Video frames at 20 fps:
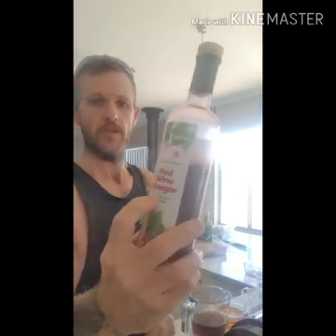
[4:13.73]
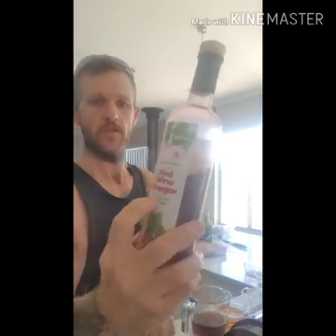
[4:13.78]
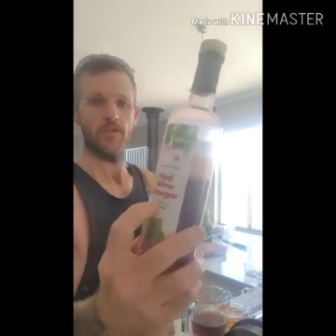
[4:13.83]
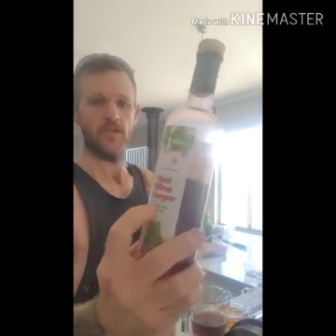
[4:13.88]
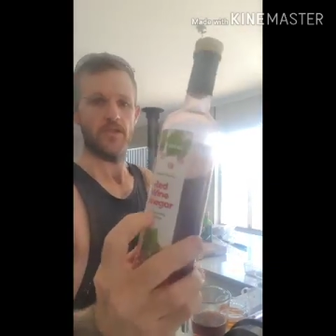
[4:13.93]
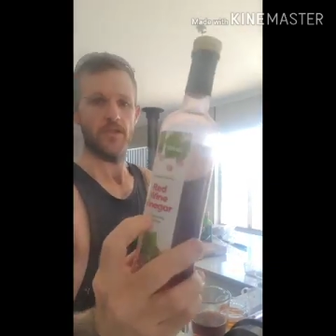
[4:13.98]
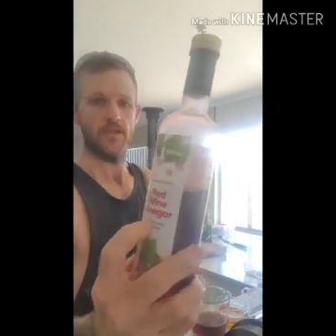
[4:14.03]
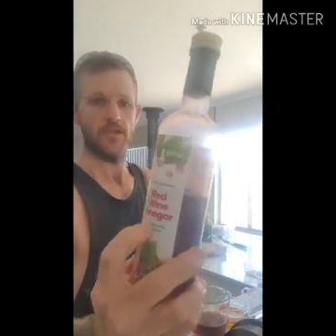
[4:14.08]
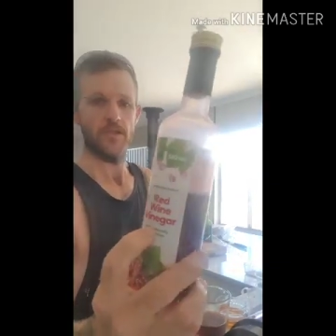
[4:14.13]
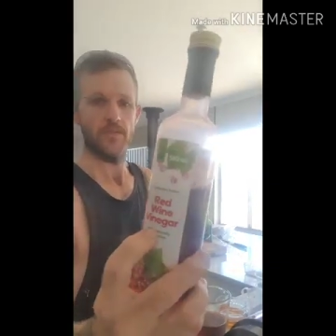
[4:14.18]
which
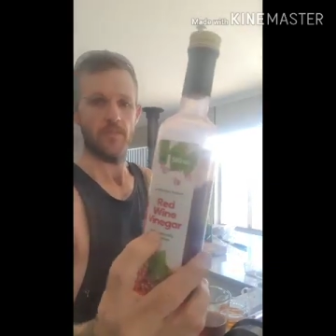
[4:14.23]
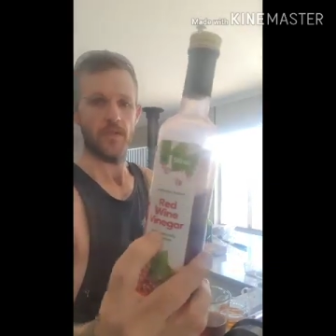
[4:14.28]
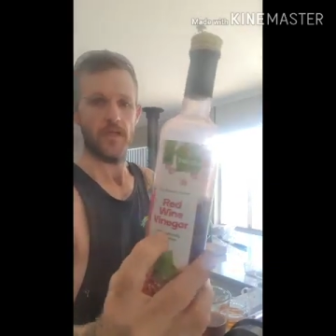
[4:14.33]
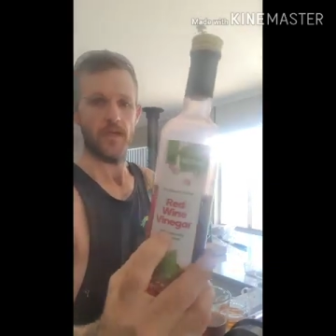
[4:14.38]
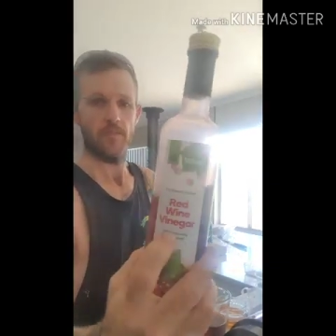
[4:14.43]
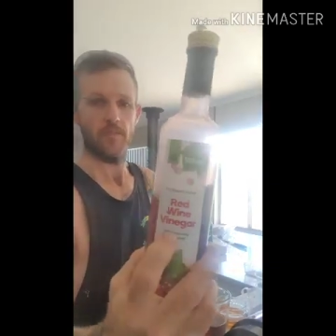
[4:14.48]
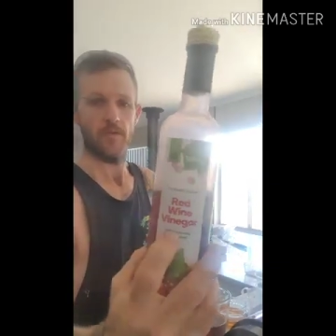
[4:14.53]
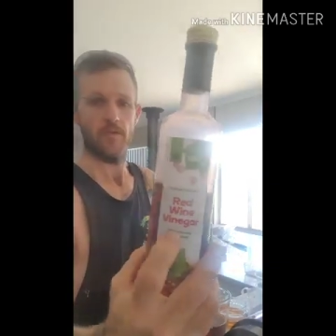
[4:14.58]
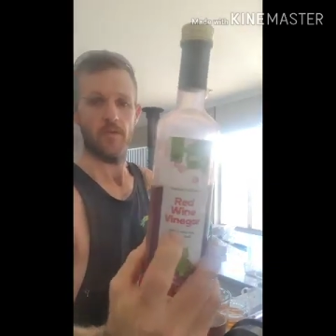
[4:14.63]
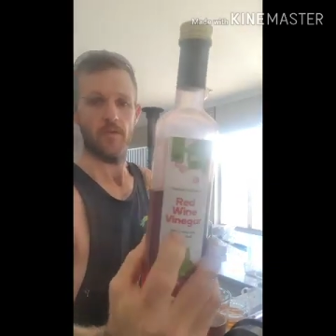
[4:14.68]
you can just pick
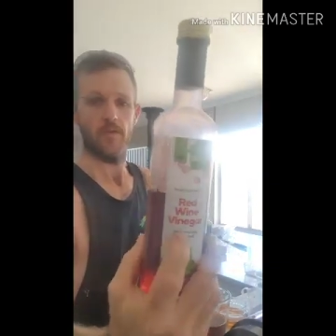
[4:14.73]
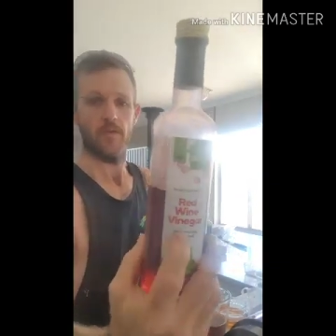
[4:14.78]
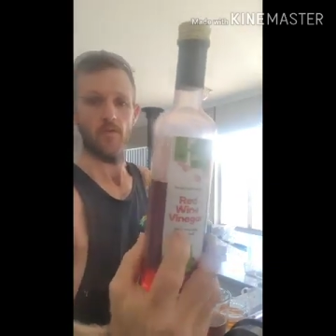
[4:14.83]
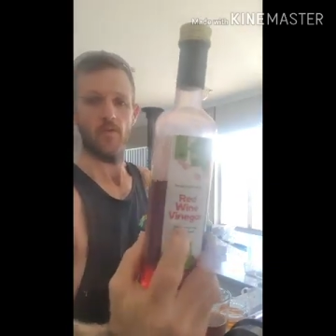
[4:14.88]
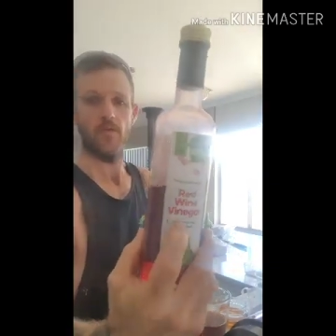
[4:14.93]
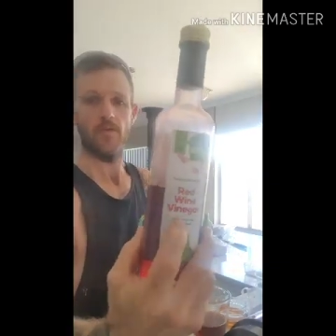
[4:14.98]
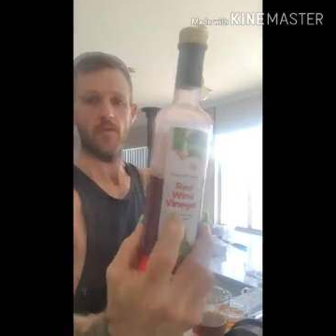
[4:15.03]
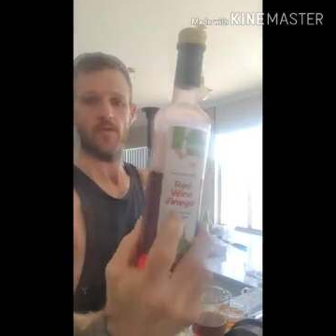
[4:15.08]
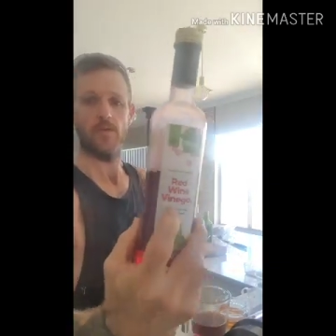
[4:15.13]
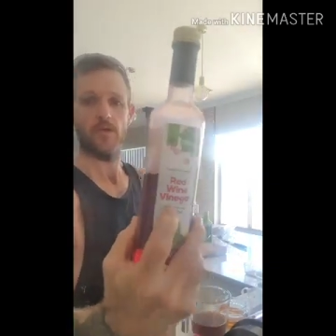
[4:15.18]
up at
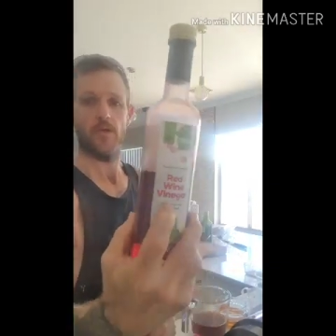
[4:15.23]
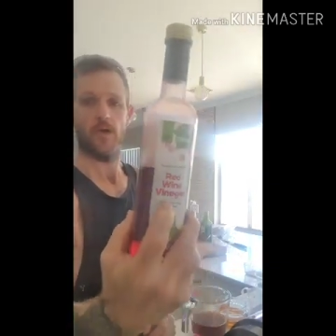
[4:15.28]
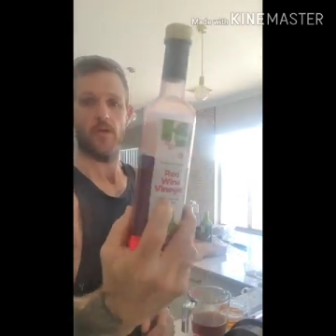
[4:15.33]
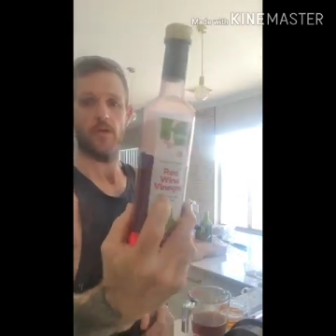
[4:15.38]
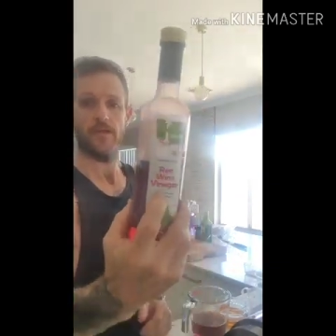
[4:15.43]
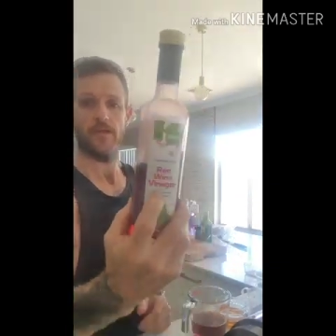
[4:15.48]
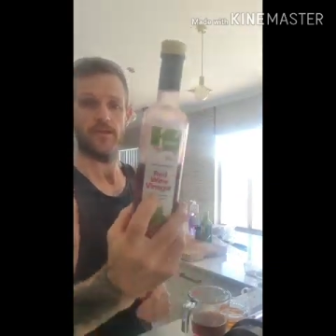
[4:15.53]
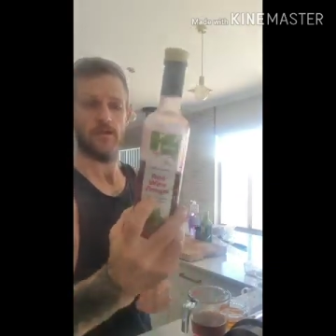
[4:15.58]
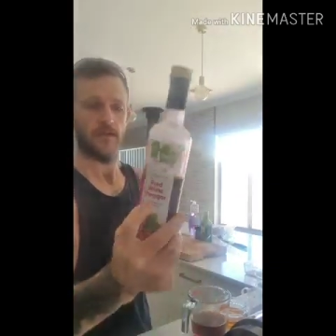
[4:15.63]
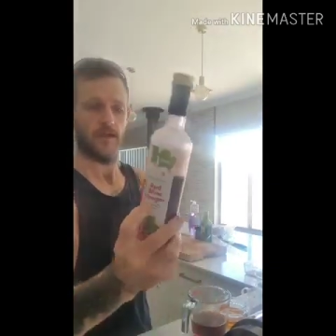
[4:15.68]
Wool's,
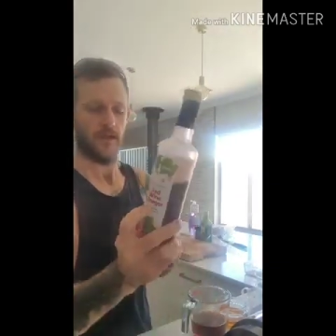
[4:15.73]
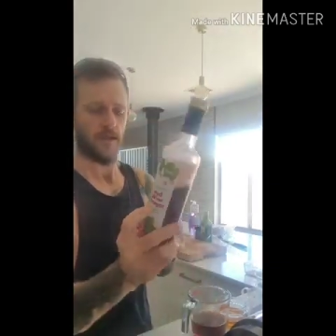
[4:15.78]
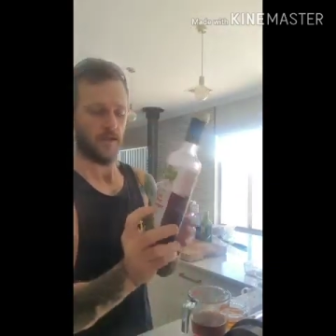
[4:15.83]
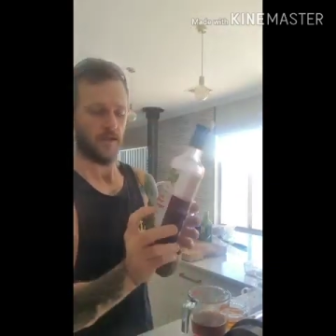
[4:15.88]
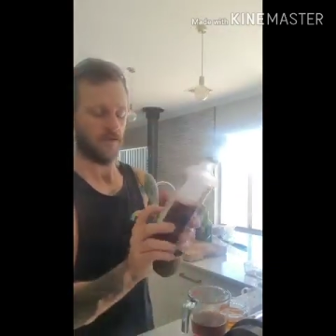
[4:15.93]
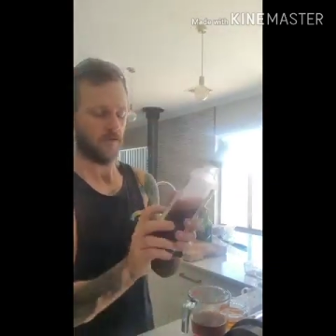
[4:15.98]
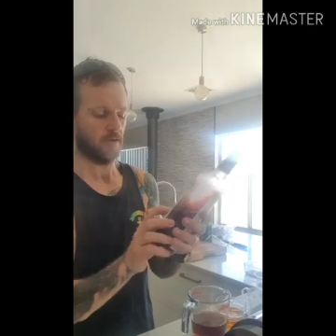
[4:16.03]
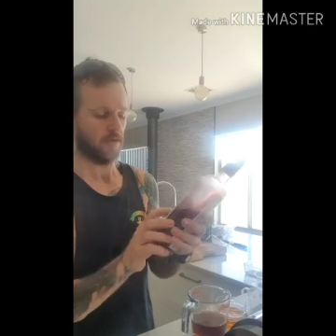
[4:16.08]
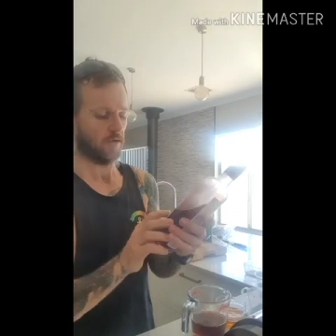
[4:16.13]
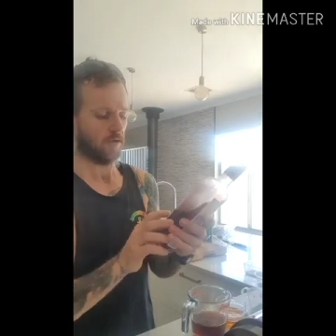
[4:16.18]

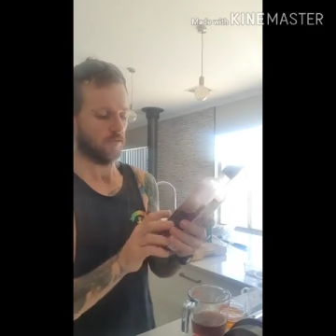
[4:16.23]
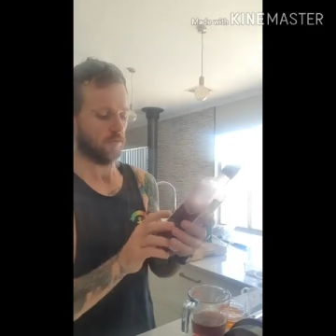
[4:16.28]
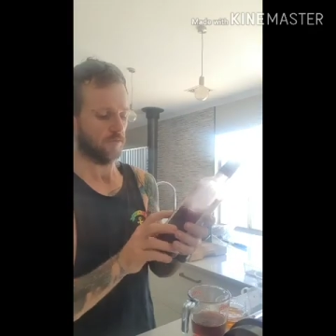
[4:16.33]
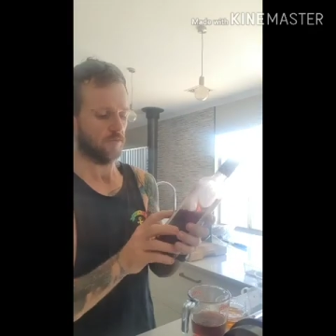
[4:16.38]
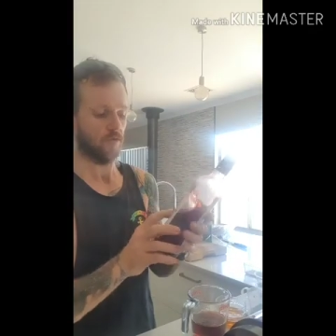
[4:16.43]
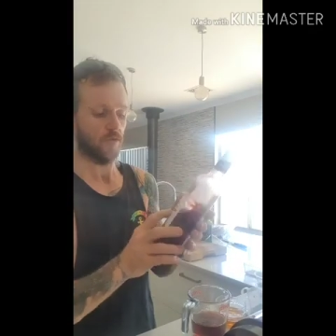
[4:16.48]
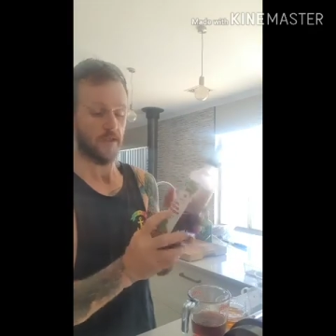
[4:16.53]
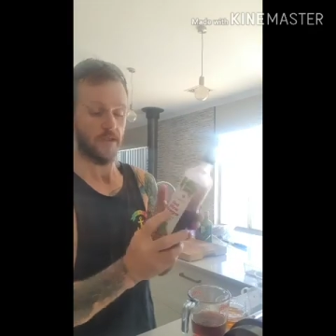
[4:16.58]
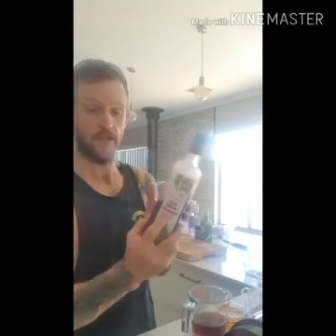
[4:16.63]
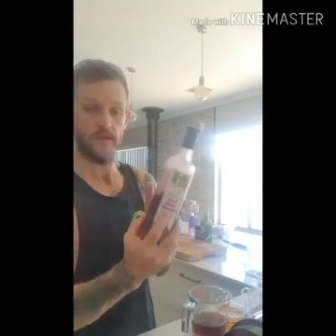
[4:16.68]
Coles,
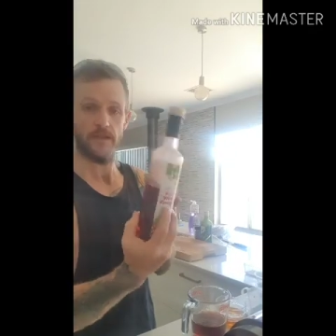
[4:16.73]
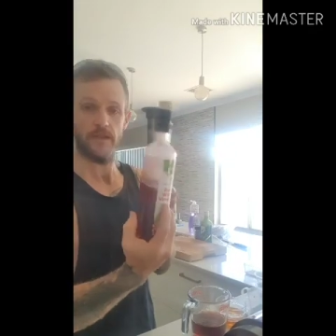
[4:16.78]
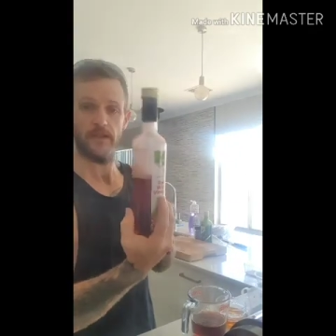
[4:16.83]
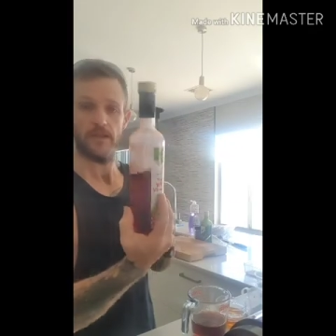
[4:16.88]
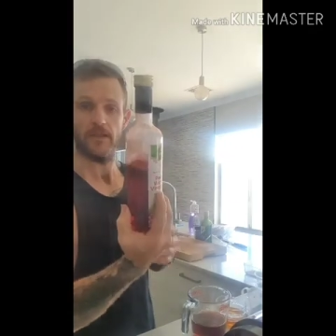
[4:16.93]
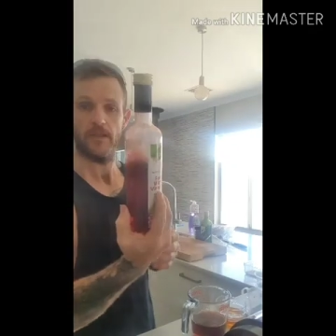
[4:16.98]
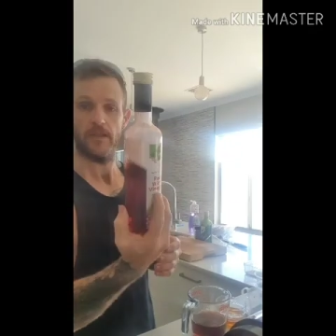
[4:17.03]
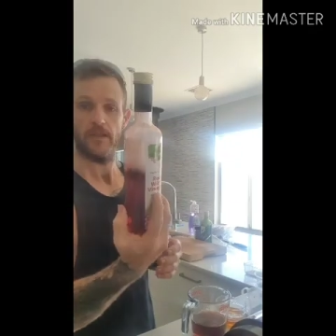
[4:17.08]
Woolies,